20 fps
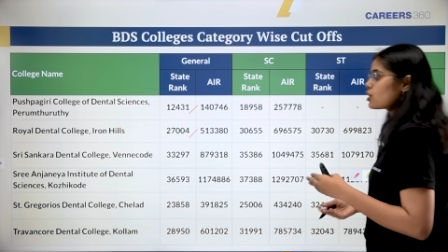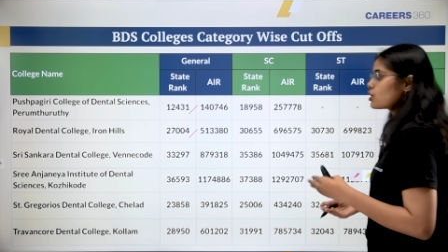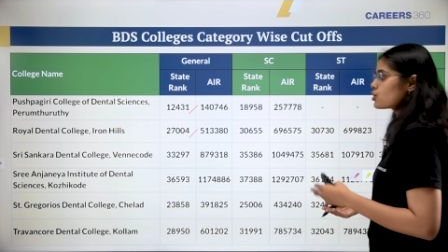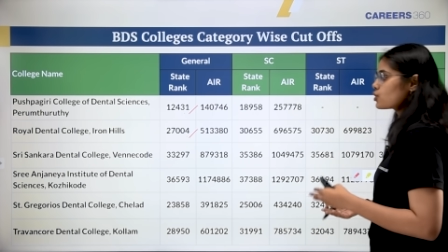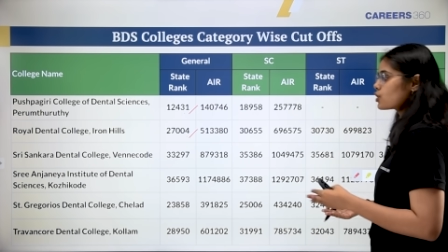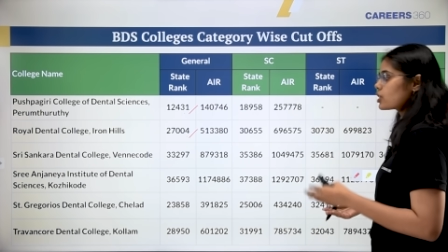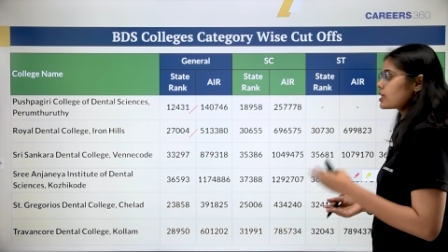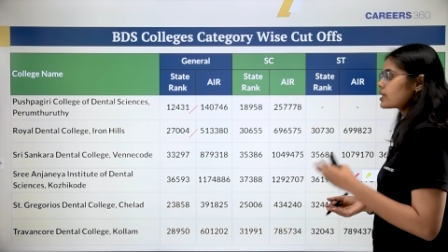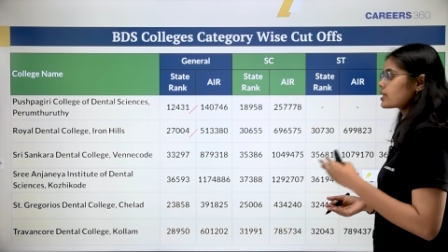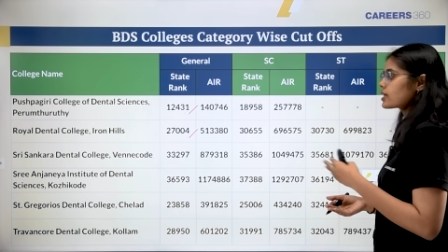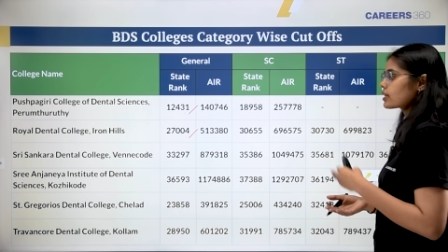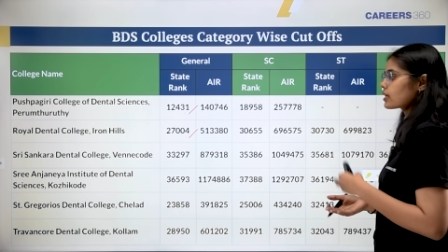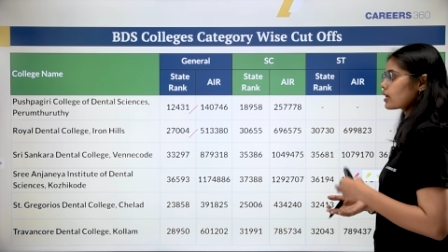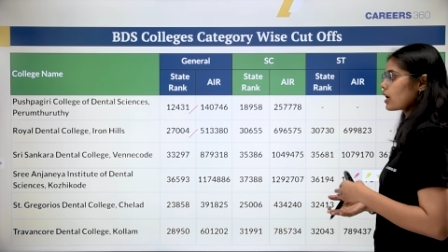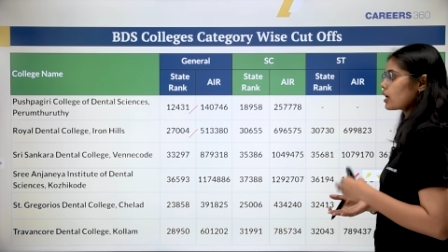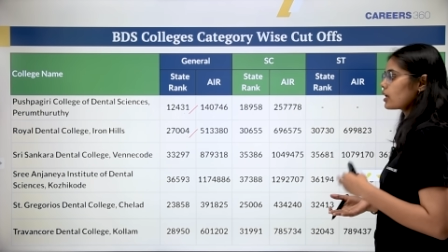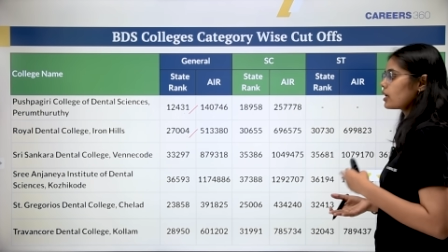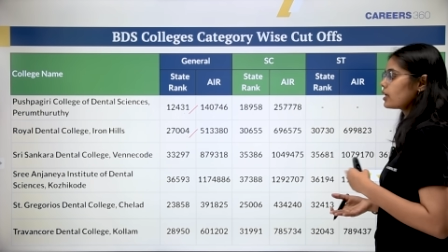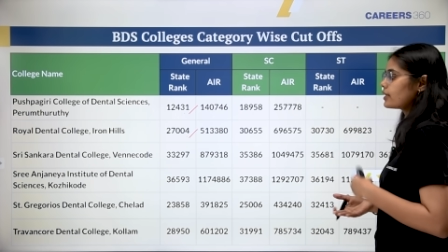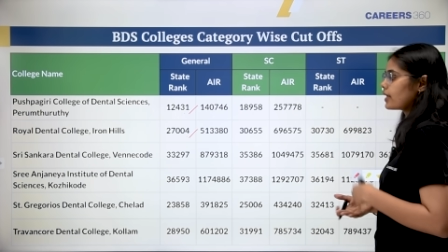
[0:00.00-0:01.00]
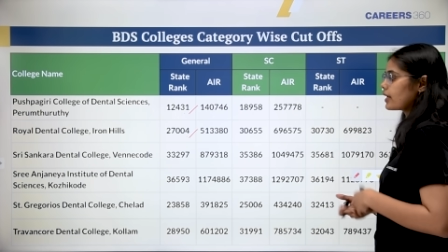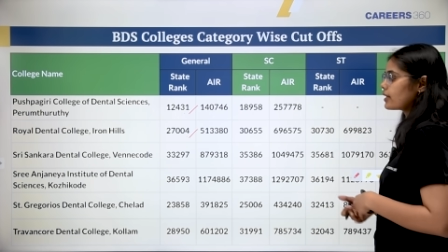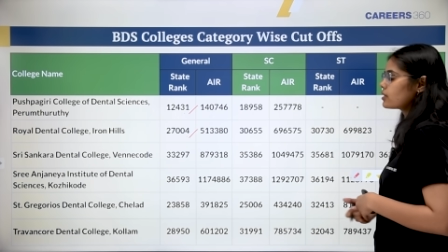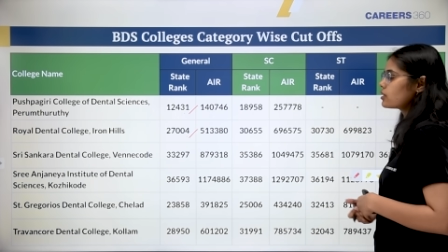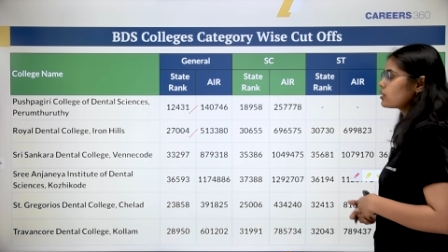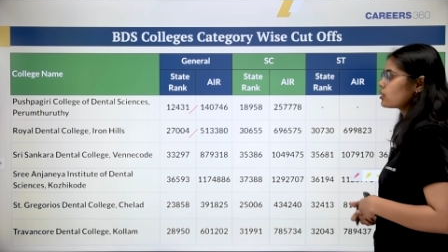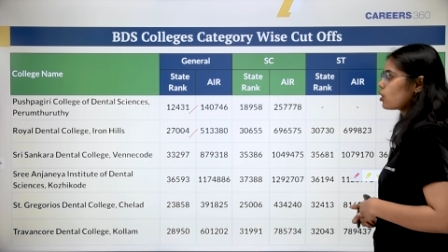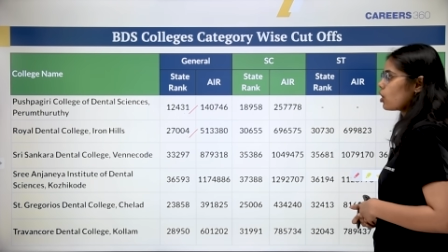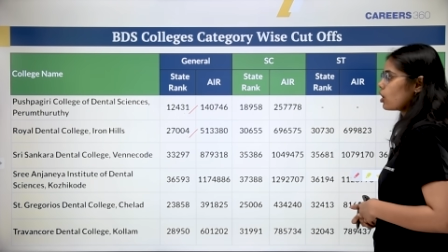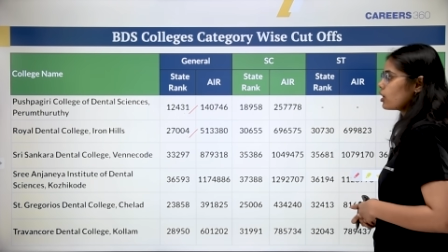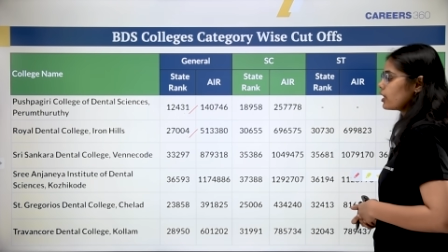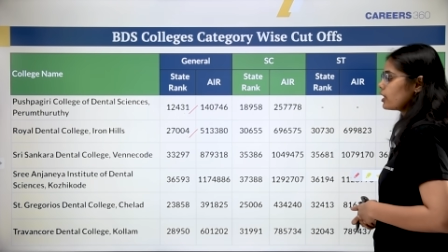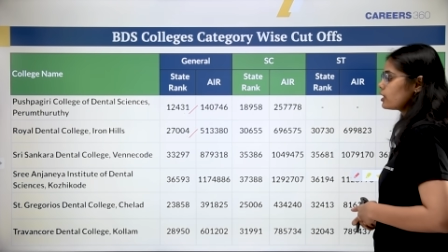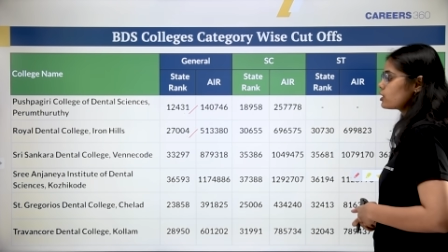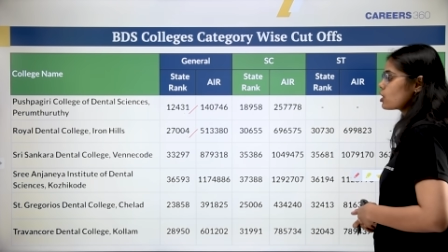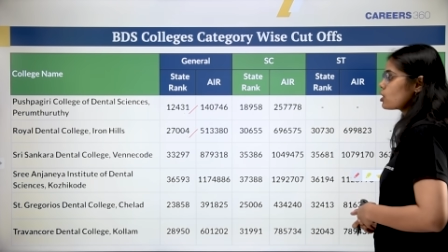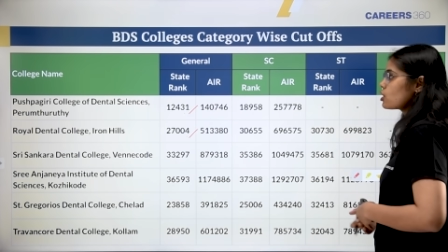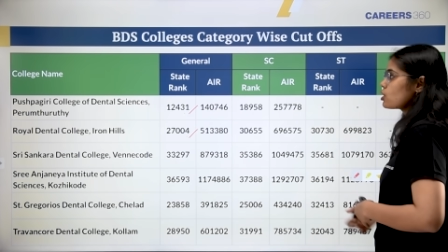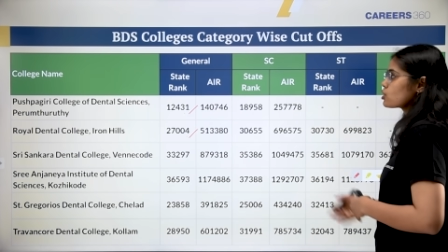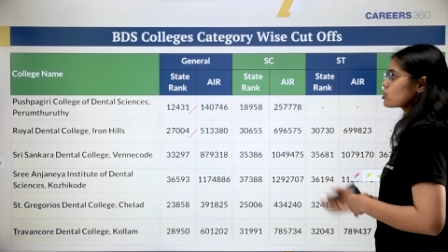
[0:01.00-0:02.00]
Sri Sankara Dental College
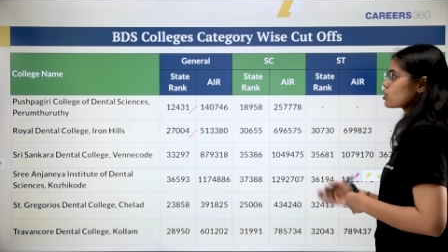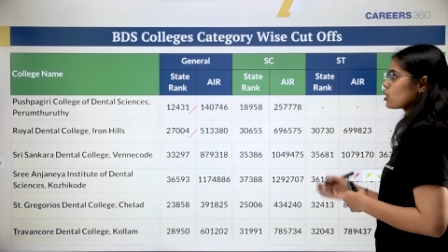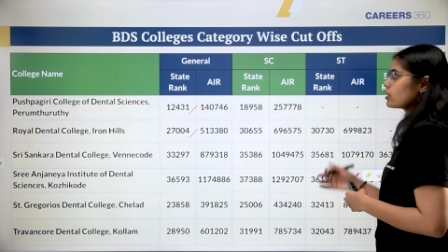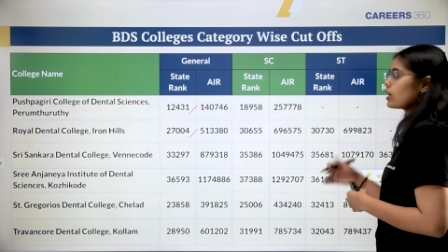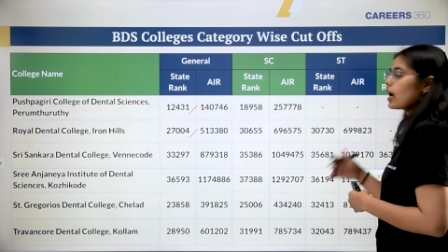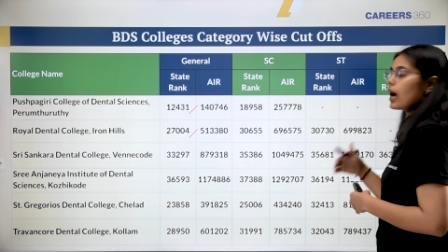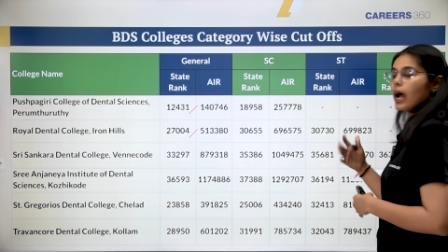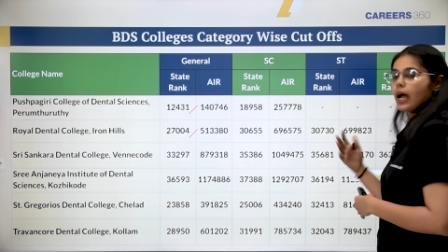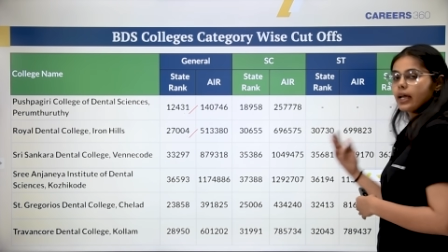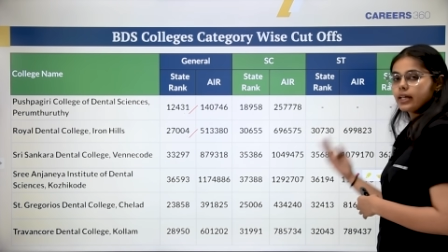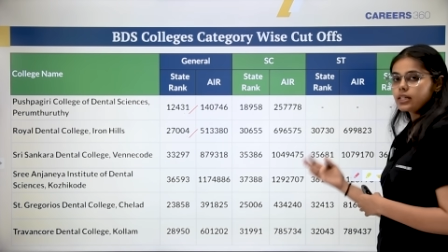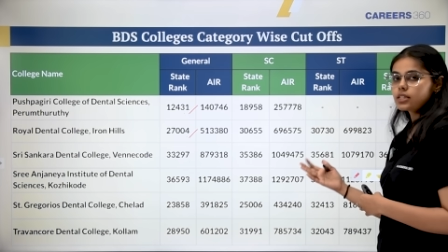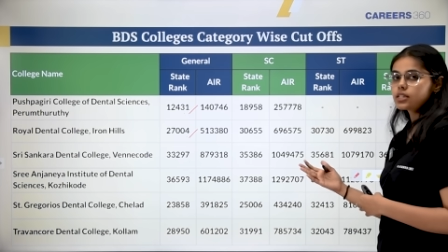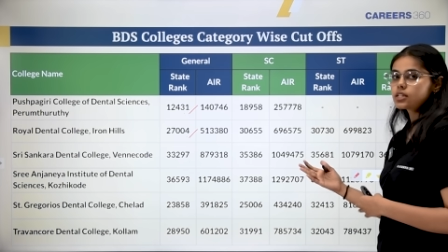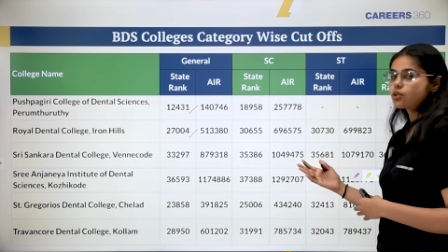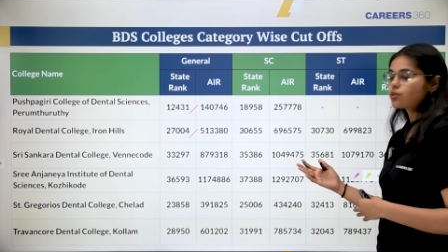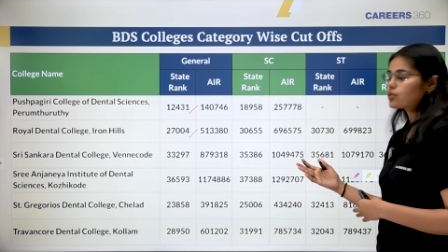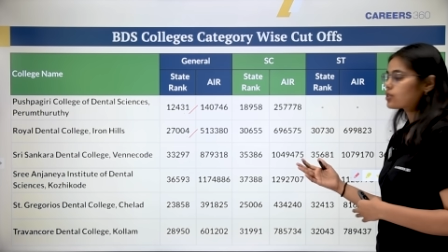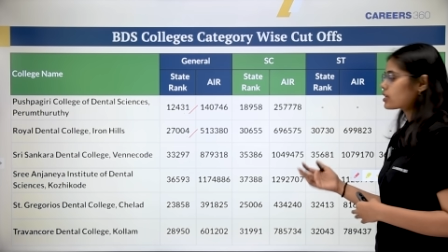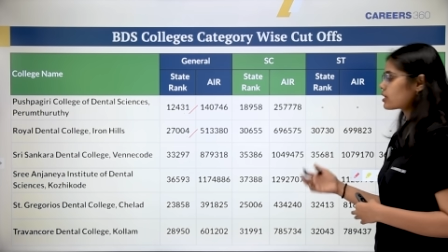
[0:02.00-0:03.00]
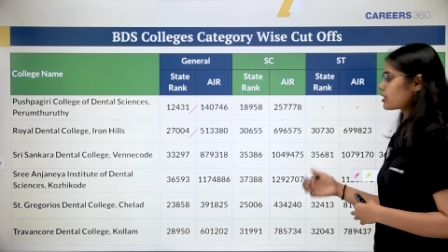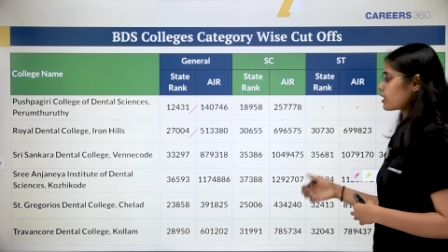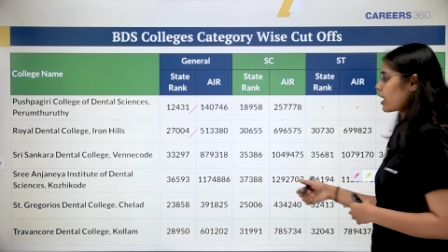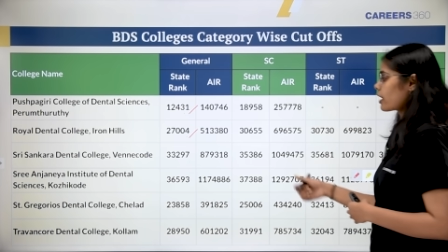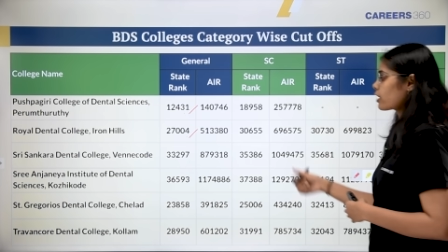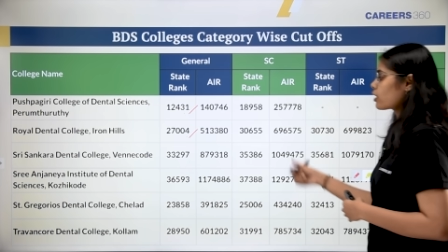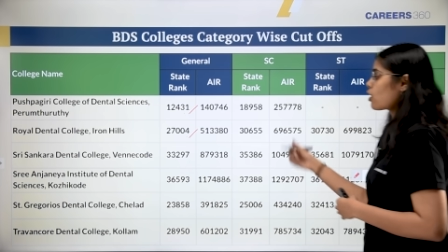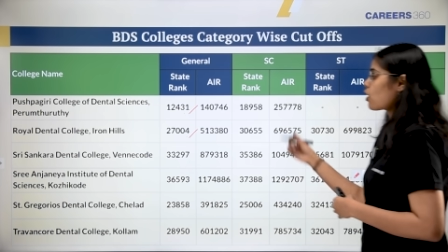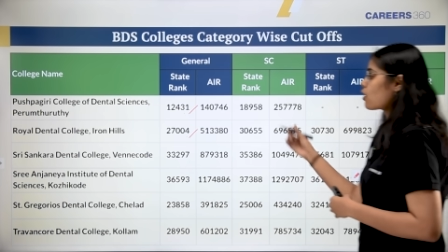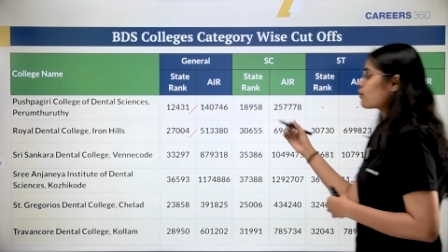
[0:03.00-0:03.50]
saw the highest closing rank